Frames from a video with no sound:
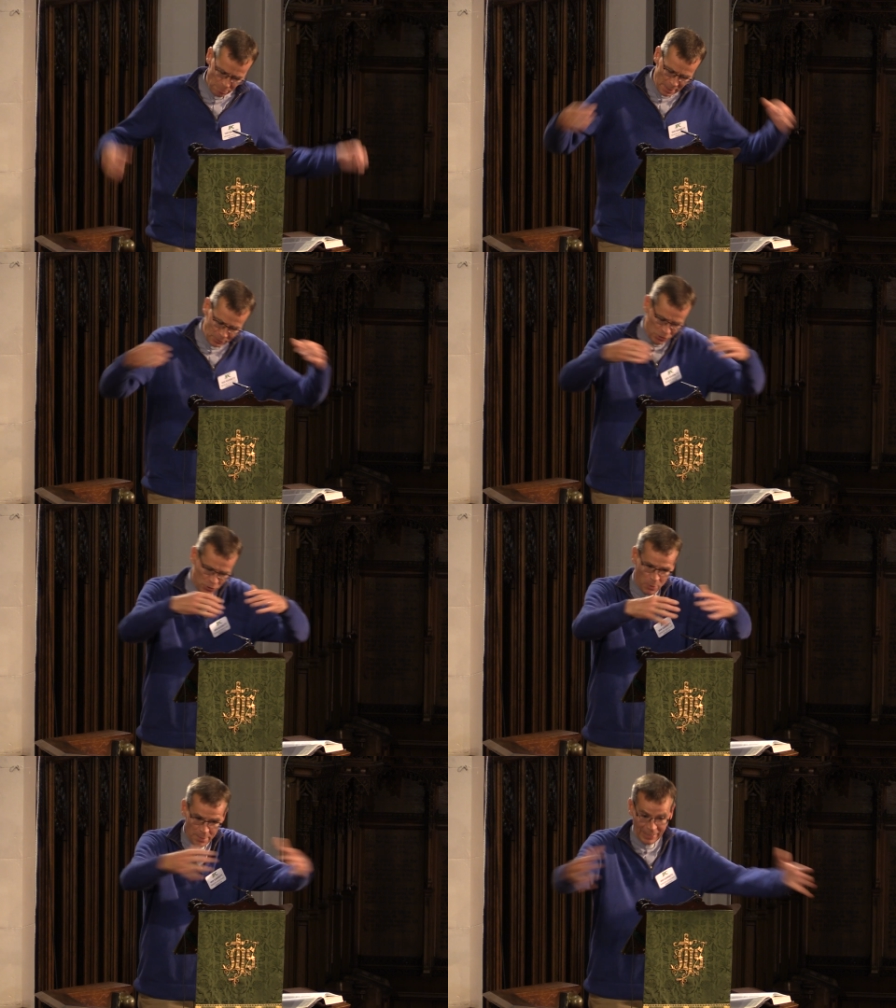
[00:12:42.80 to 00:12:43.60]
people
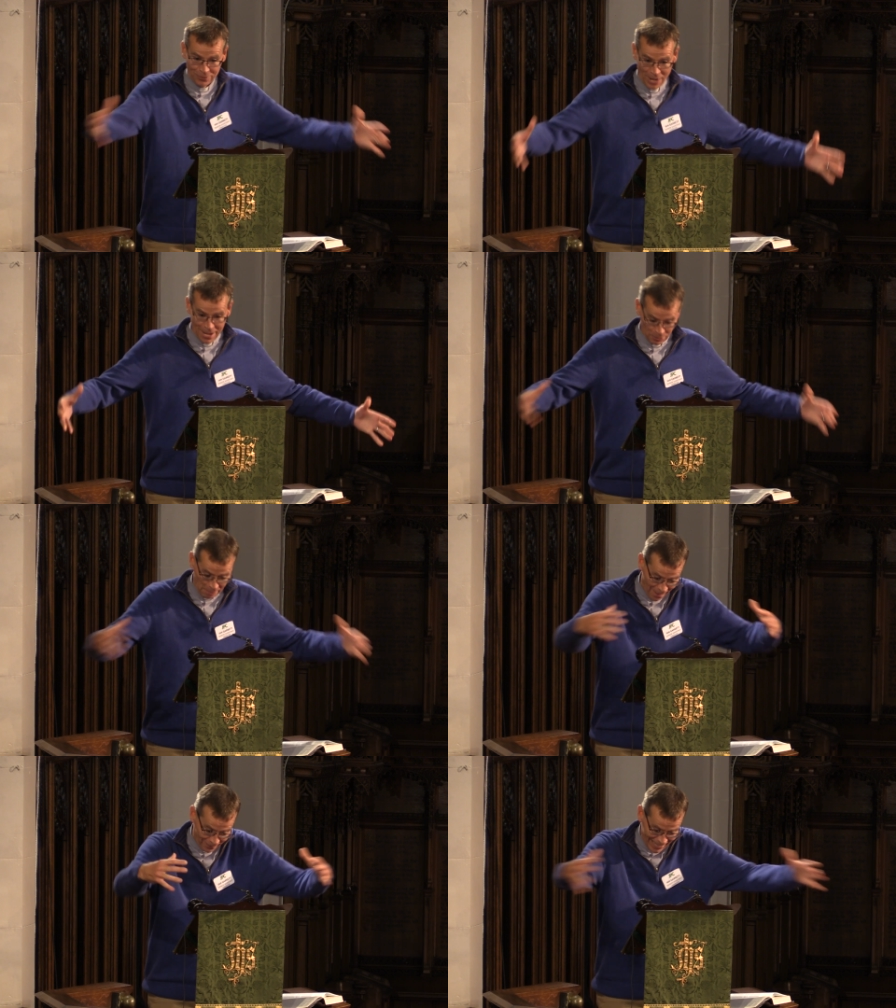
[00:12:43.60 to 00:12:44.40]
swimming around,
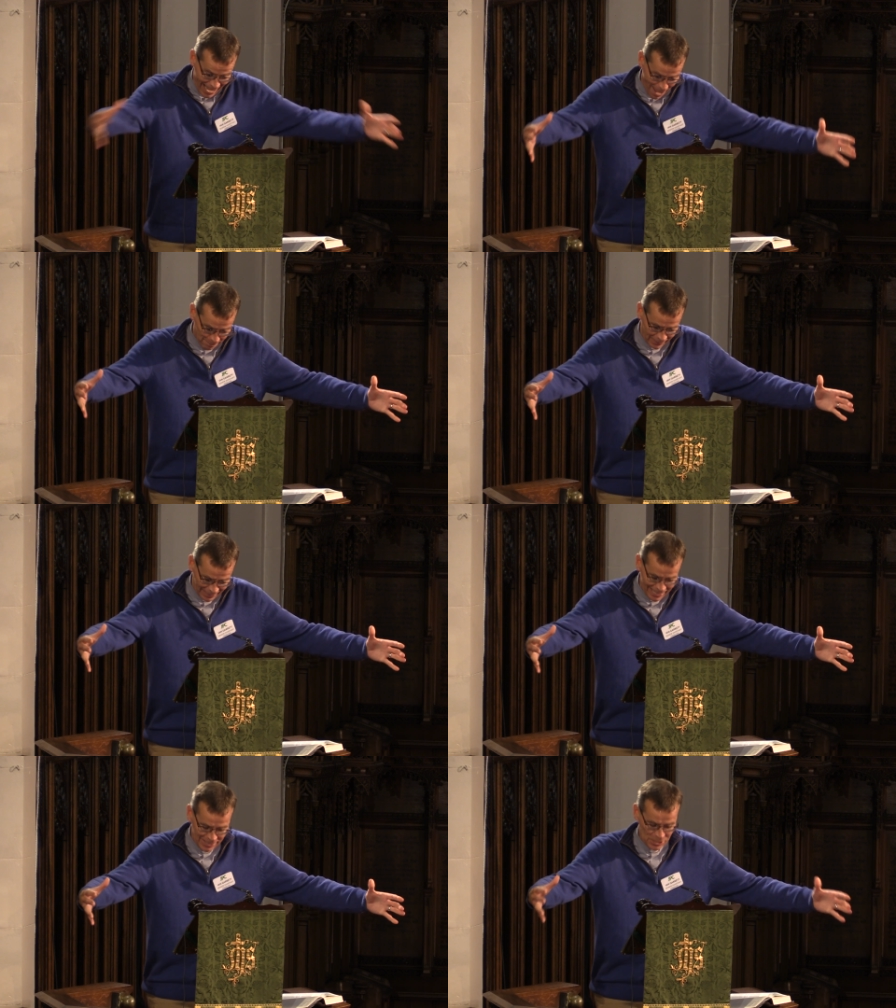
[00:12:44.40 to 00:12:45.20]
apparently
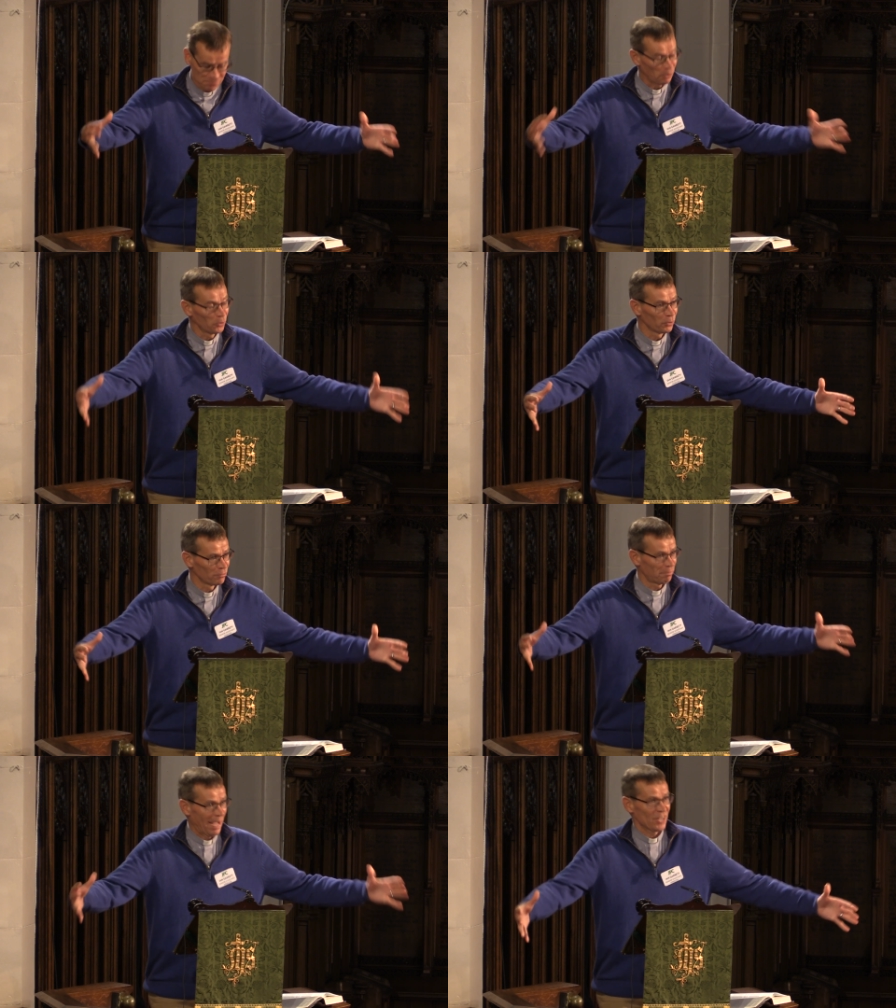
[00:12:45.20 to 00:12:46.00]
happily, in this pool
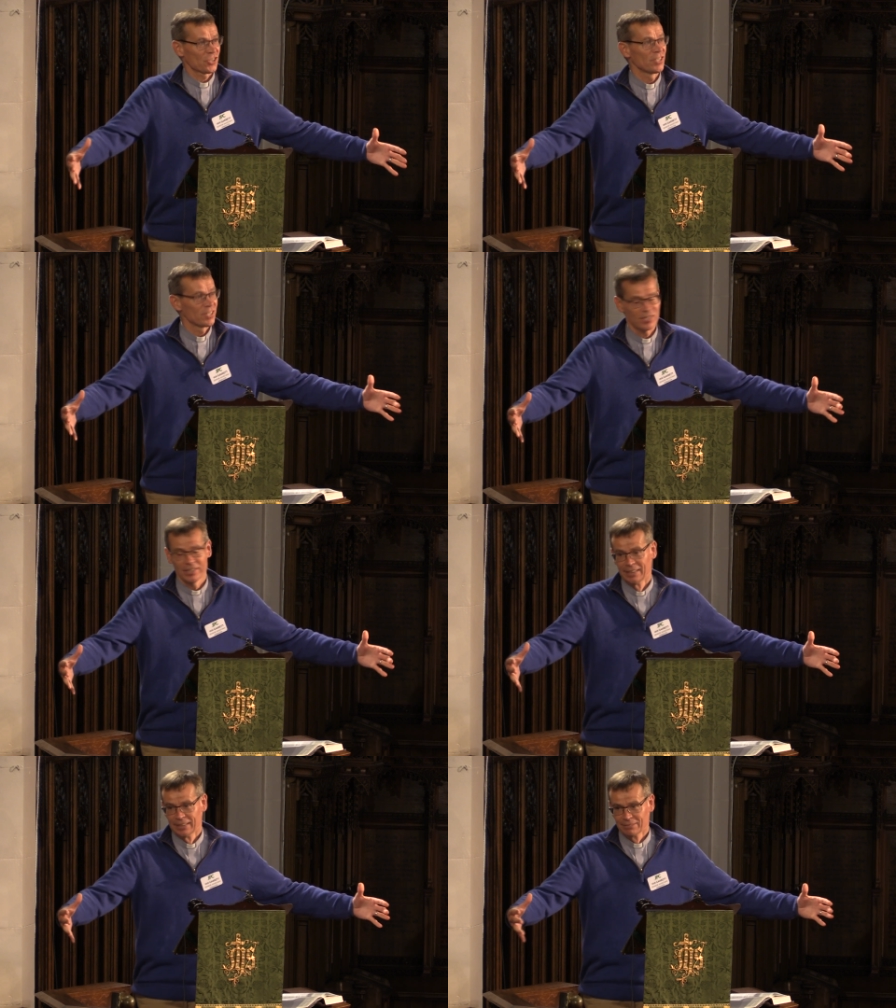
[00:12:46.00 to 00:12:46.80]
of passions,
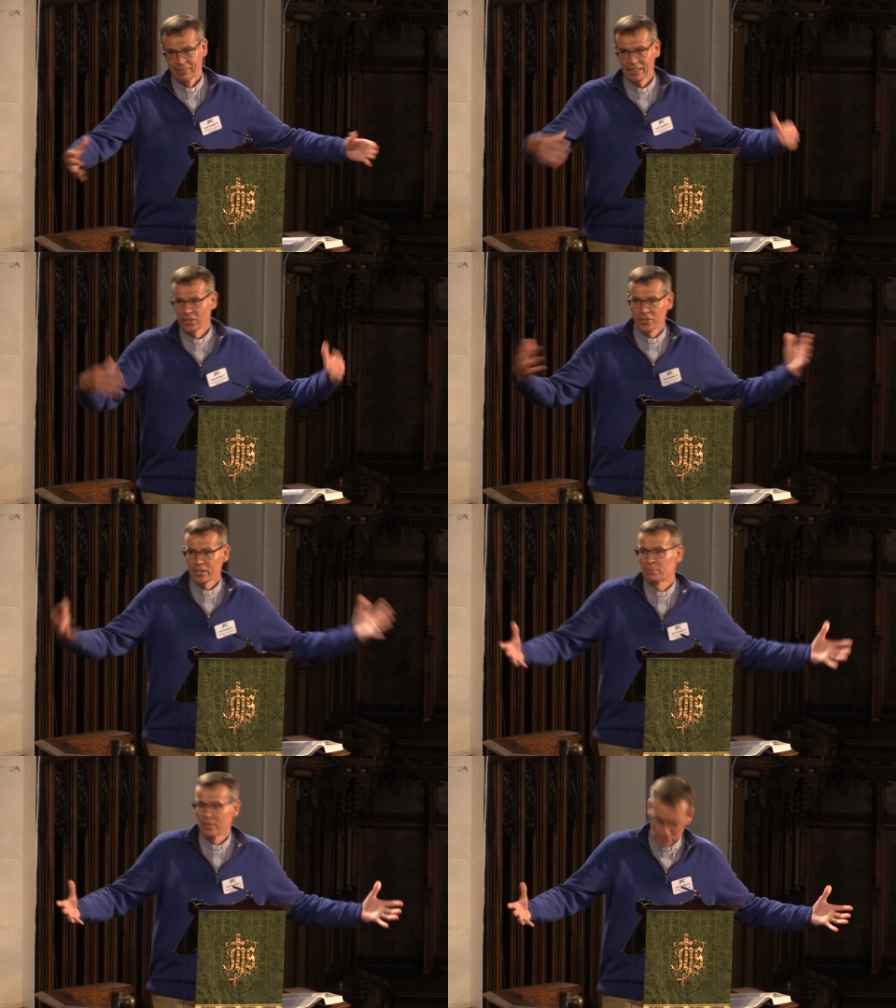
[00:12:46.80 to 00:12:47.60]
including
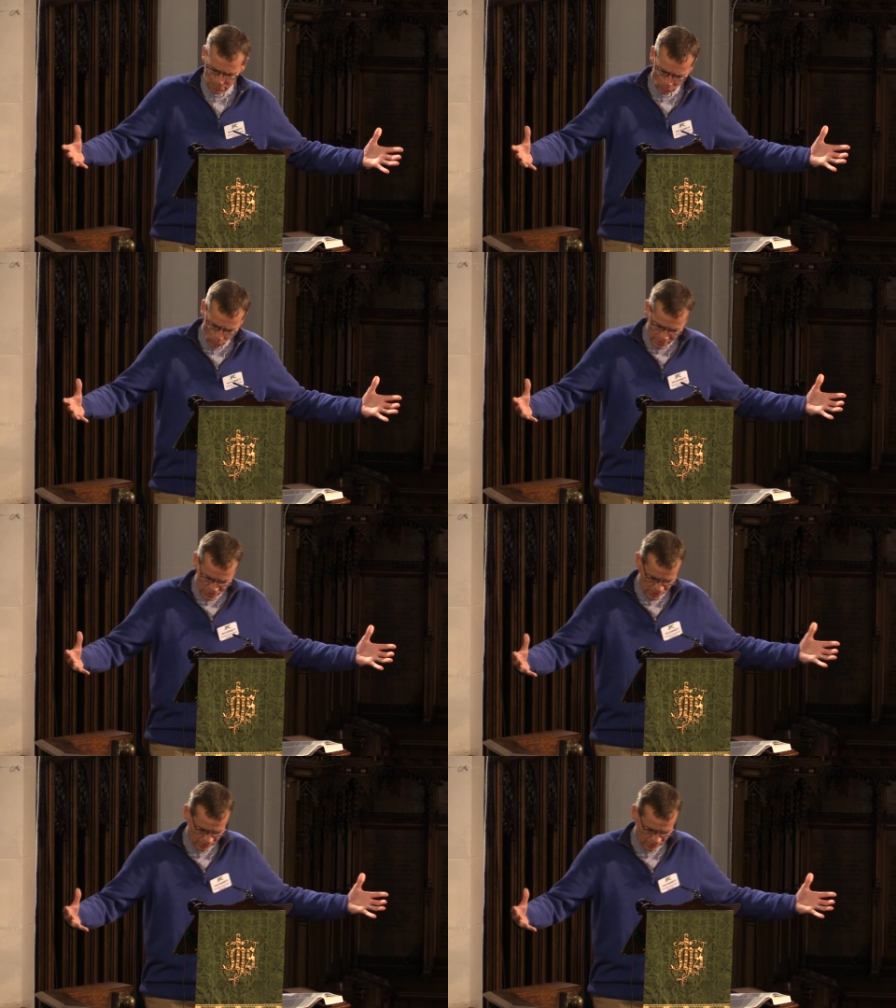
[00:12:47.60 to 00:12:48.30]
the predictable ones